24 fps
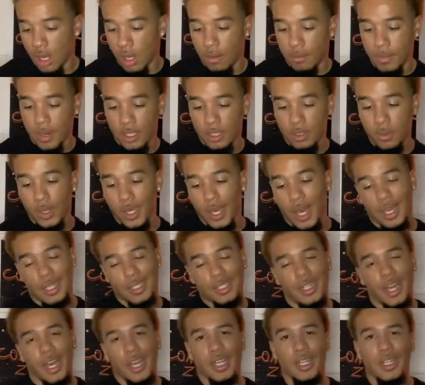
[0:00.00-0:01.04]
Next thing we got is
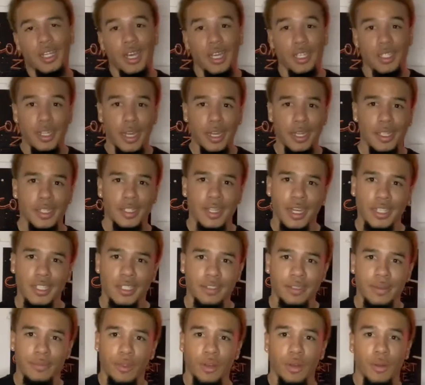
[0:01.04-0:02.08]
Nike Tech. Nike Tech is
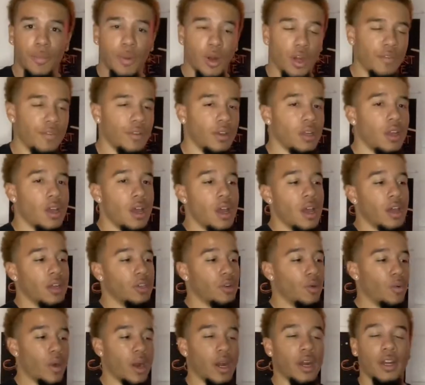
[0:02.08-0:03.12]
something perfect to
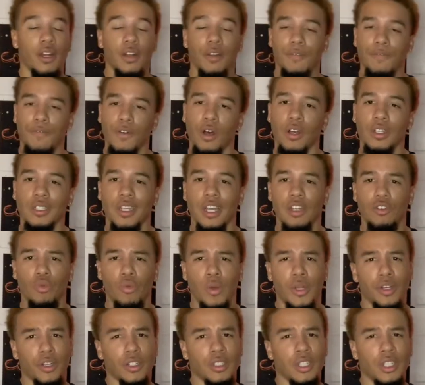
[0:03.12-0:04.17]
wear in the
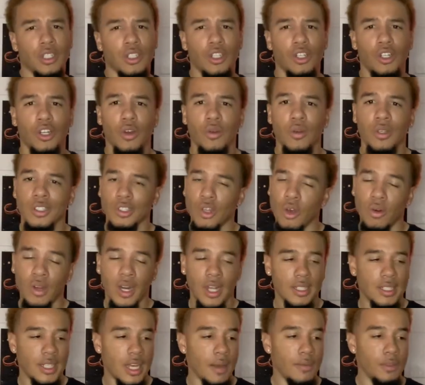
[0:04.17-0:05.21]
fall/winter season. You know, it's cold
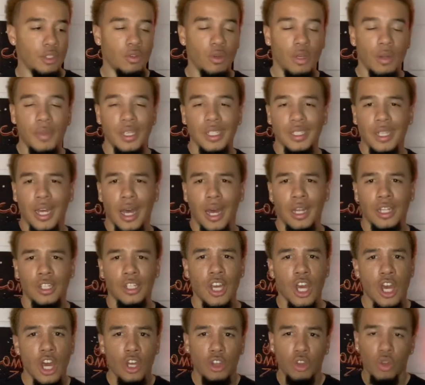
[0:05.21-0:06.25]
outside, but you want to be stylish.
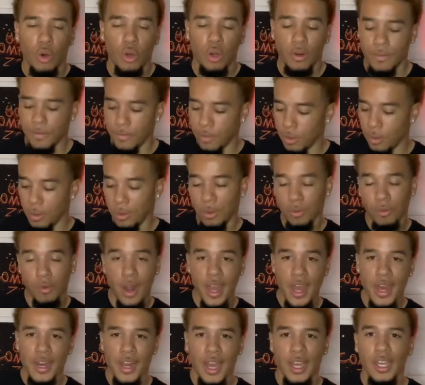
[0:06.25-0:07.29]
Throw on a full
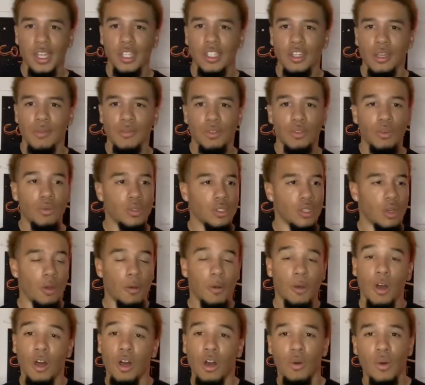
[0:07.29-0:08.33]
red Nike jumpsuit with an
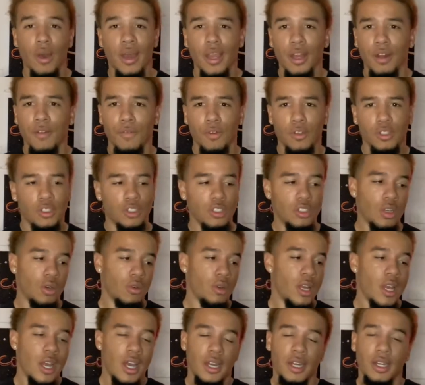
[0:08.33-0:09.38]
all-white Air Force, you know,
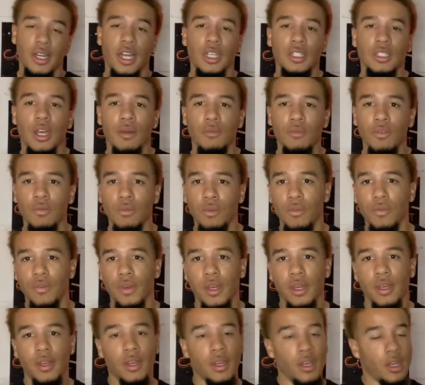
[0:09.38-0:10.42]
nice, comfortable
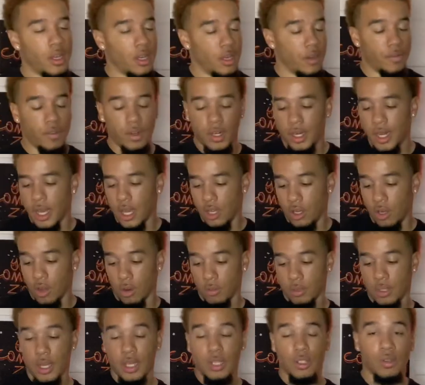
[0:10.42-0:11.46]
fit for the day. You know what I'm
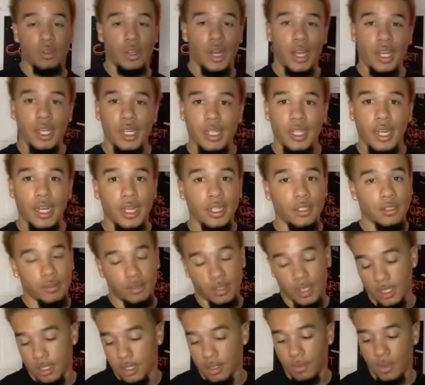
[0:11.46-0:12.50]
saying? So Nike Tech,
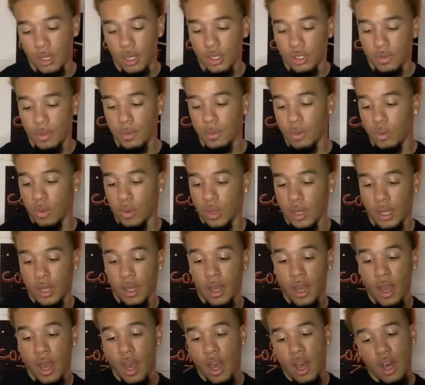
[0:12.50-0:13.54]
that's something else people want.
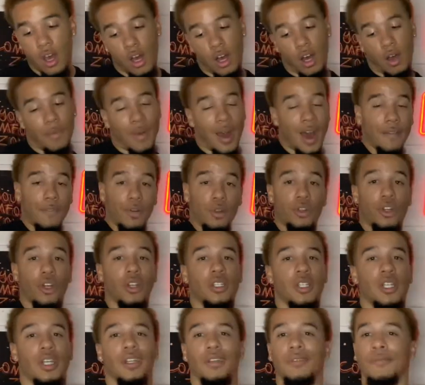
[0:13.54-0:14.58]
iPhone
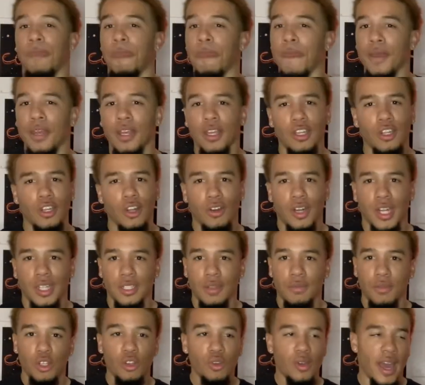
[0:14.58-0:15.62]
13, you know, that's
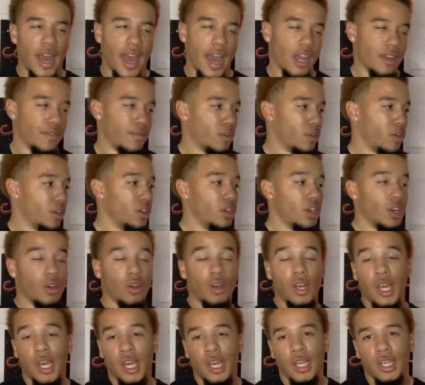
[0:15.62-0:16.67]
something you can ask for. You know,
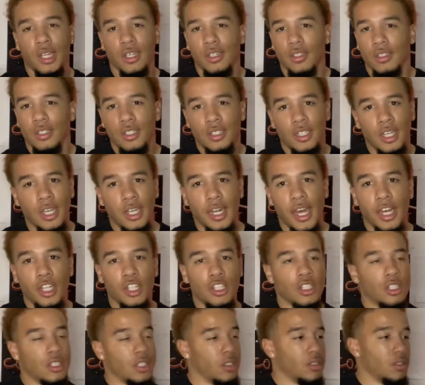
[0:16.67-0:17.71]

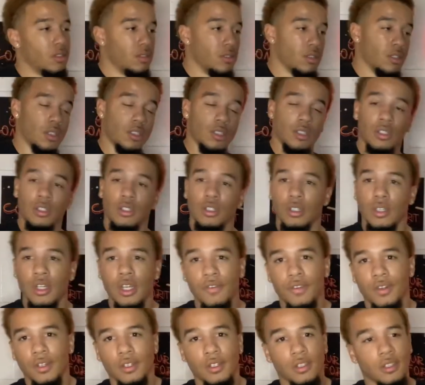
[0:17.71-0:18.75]
teenagers,
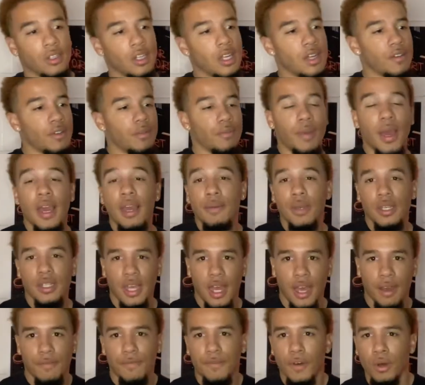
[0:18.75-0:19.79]
even babies
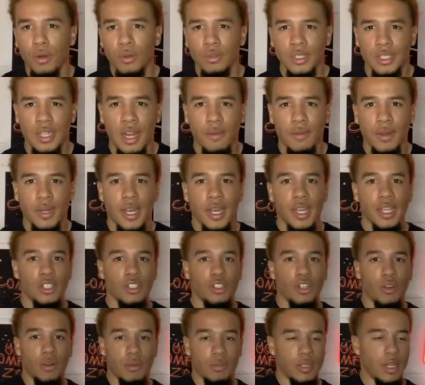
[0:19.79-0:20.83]
have phones nowadays, you
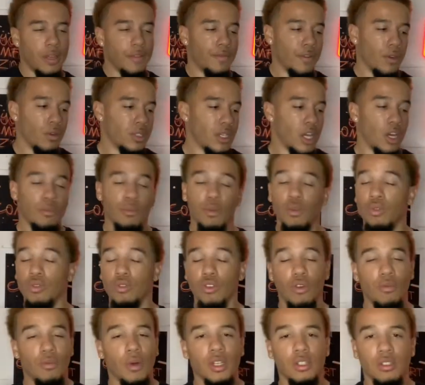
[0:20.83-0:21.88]
know what I'm saying? Phones help you
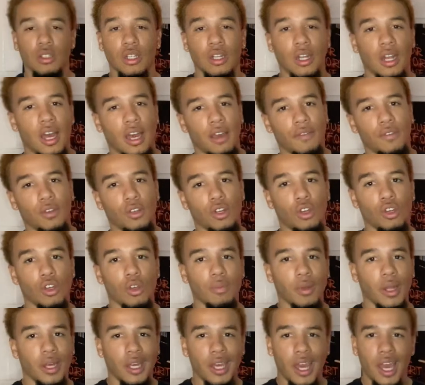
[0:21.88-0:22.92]
so much in life. You know, you
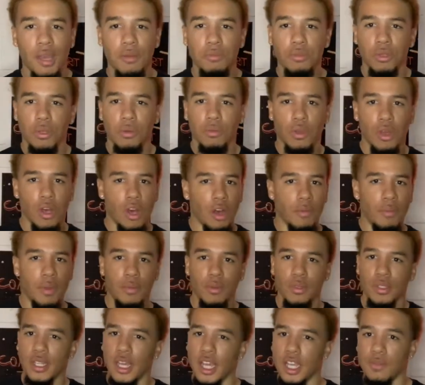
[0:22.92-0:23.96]
play games on them, call people,
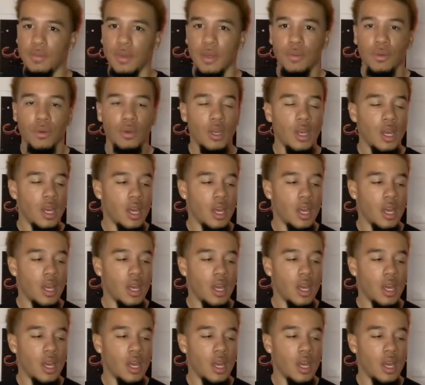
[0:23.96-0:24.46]
text people,